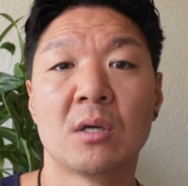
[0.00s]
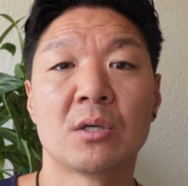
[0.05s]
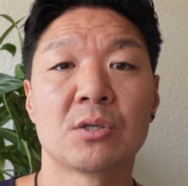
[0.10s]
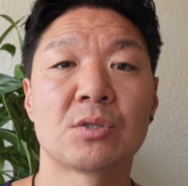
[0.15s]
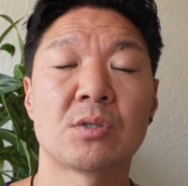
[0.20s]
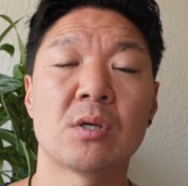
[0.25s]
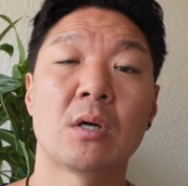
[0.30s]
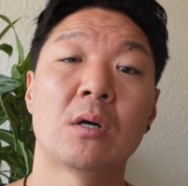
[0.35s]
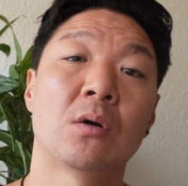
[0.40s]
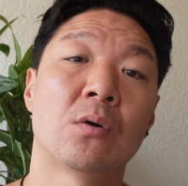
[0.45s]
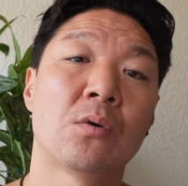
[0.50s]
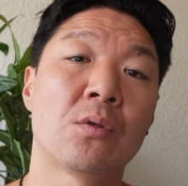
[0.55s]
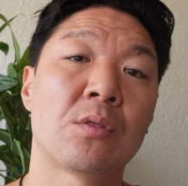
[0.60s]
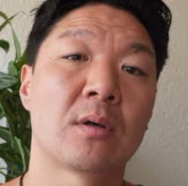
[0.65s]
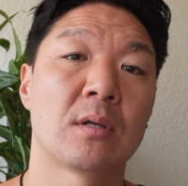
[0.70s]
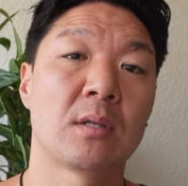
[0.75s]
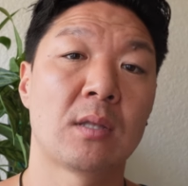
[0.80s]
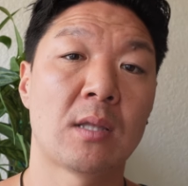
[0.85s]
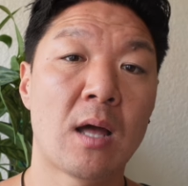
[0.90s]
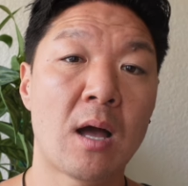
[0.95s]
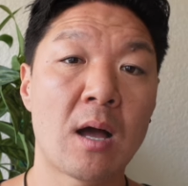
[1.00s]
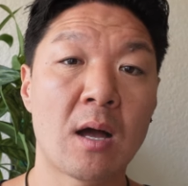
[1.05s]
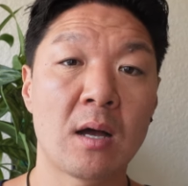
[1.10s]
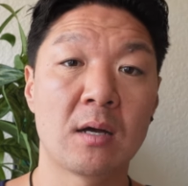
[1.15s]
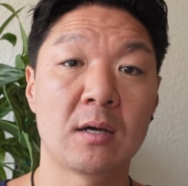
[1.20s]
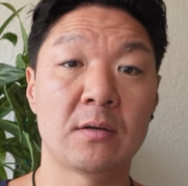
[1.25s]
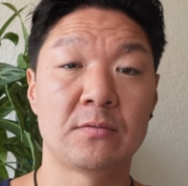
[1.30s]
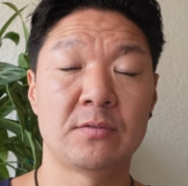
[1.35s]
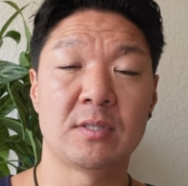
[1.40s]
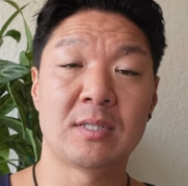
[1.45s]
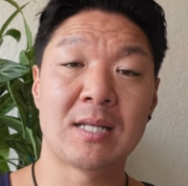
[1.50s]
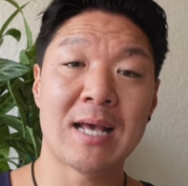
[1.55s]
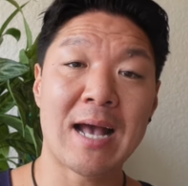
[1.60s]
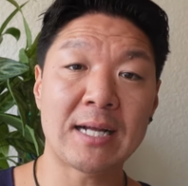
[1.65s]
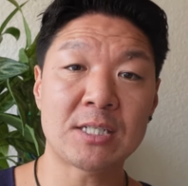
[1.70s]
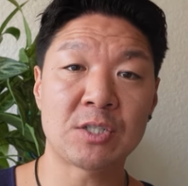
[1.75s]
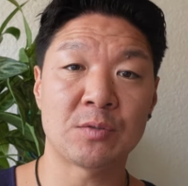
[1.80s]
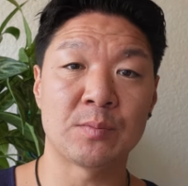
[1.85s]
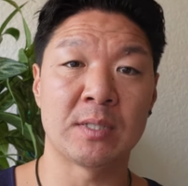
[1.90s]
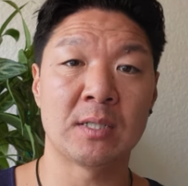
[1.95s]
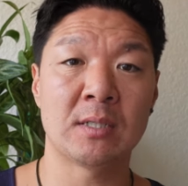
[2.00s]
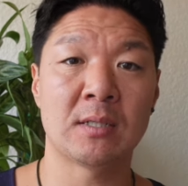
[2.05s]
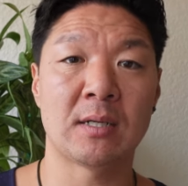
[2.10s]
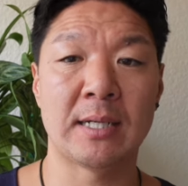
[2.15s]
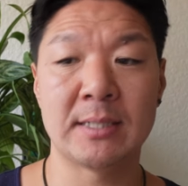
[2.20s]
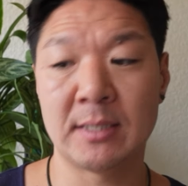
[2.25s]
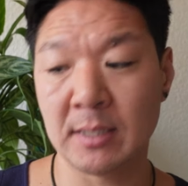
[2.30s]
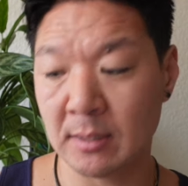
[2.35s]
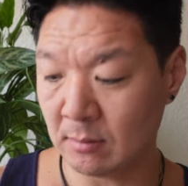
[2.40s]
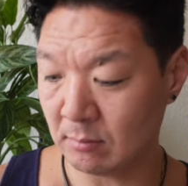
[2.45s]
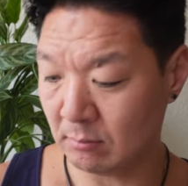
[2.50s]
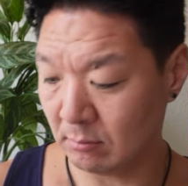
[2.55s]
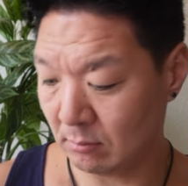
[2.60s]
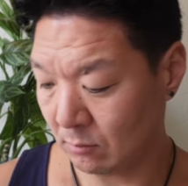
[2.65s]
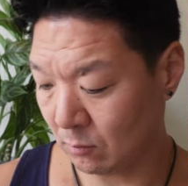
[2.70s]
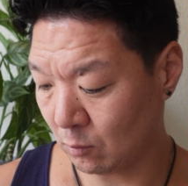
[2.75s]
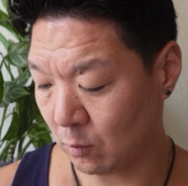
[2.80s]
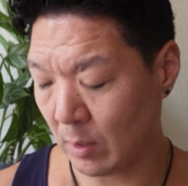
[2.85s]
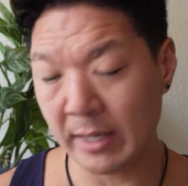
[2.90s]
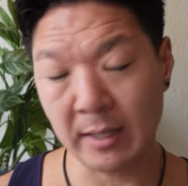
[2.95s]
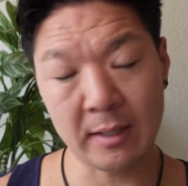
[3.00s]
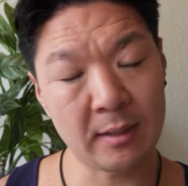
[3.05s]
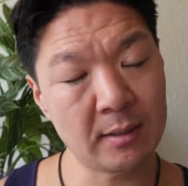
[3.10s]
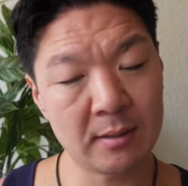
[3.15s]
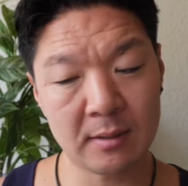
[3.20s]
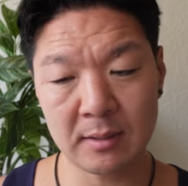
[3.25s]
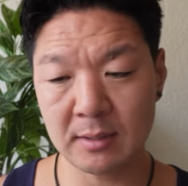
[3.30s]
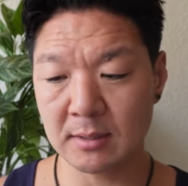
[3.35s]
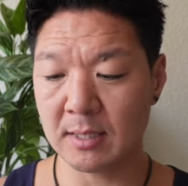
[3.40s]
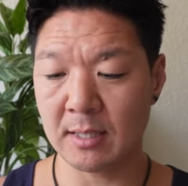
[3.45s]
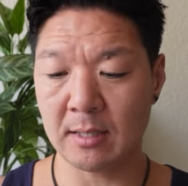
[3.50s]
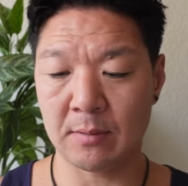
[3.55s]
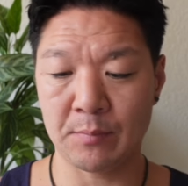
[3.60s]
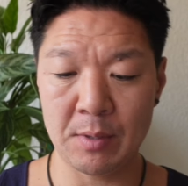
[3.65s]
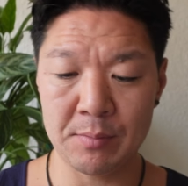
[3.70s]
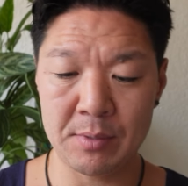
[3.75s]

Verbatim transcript: So the law of detachment, I didn't write anything down.